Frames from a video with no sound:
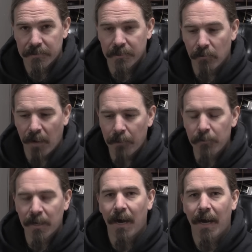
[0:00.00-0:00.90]
So I
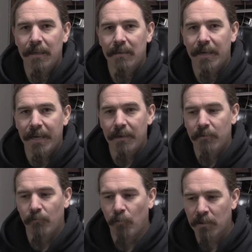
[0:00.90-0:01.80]
would highlight
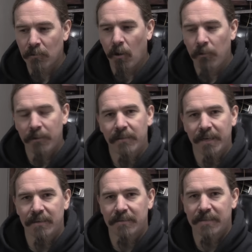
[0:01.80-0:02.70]
what are all the
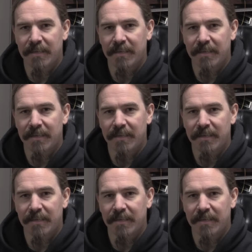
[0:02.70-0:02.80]
things